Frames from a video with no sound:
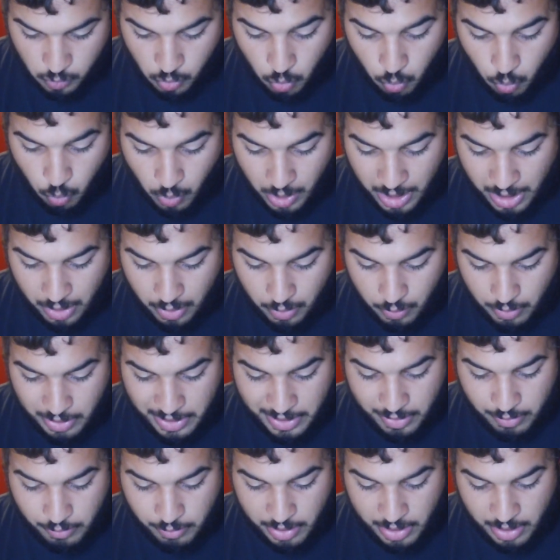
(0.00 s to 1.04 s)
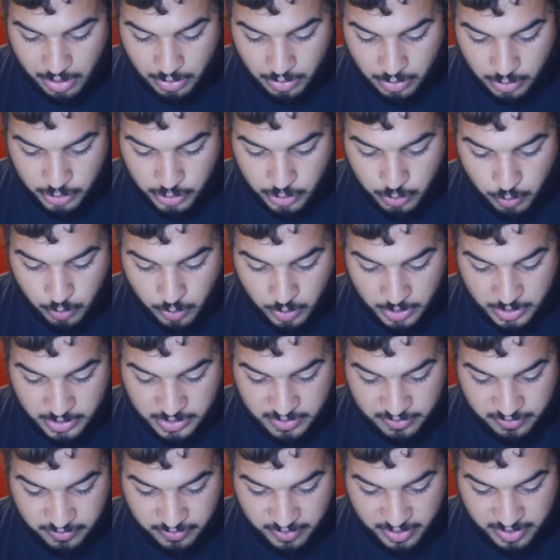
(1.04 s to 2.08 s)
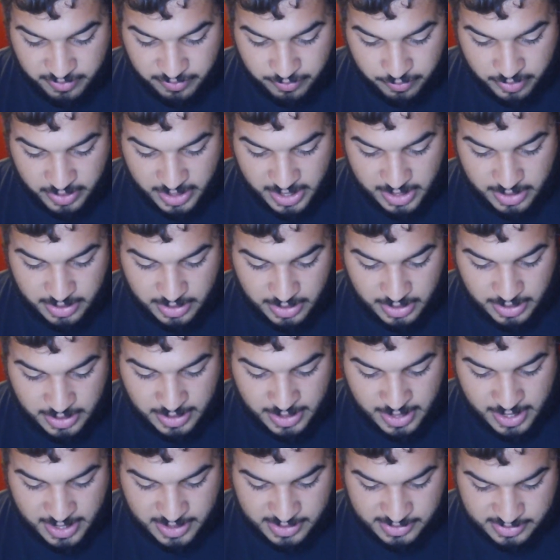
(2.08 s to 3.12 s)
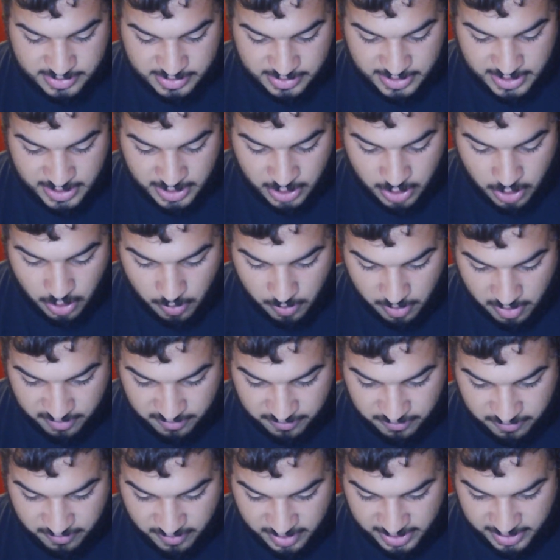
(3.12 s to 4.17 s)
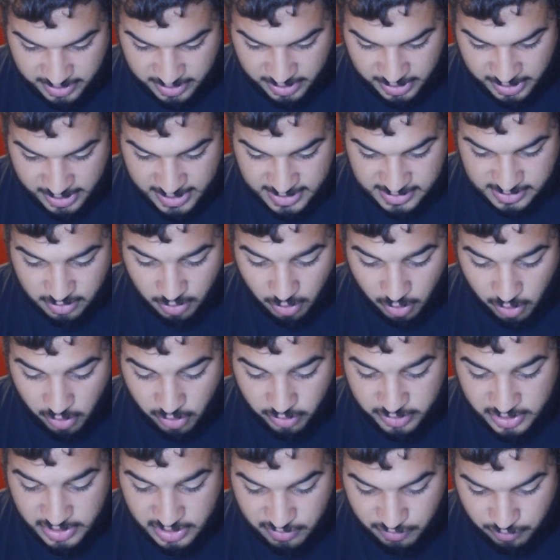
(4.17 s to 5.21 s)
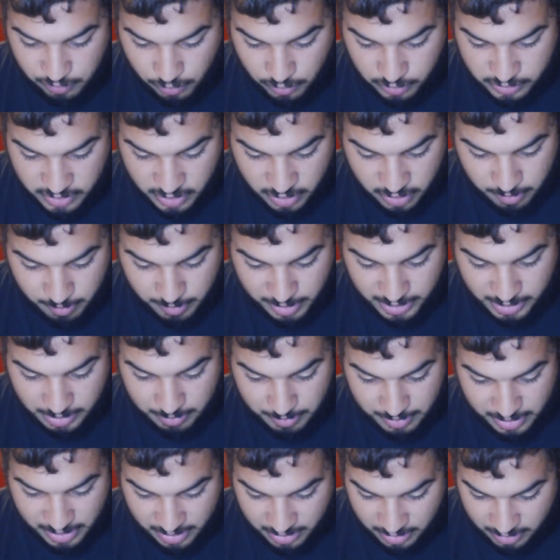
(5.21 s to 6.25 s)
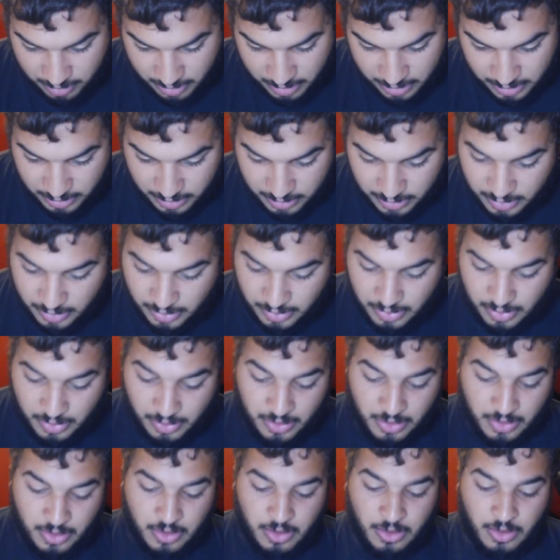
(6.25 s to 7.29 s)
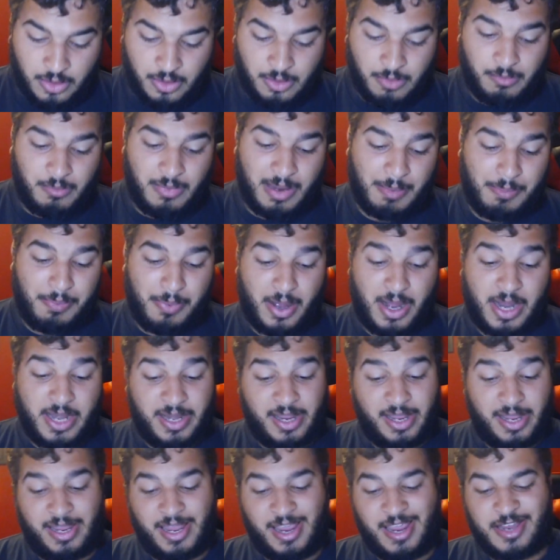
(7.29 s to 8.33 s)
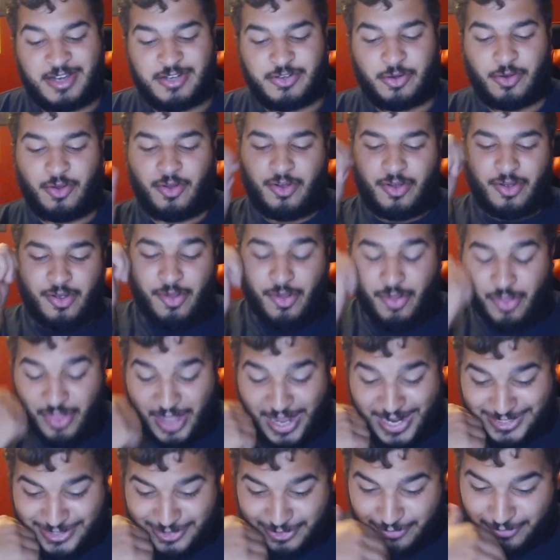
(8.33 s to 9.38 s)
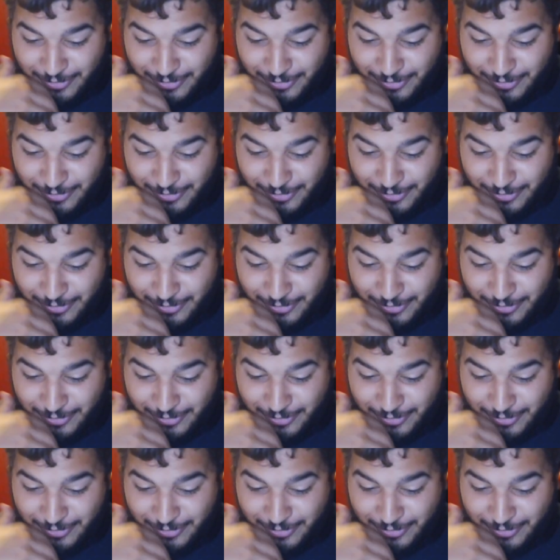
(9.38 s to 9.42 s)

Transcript: Well, are you willing to fight for that? Yes, then go on, fight against all these fools under my command. My body I can't control. Oh, that's a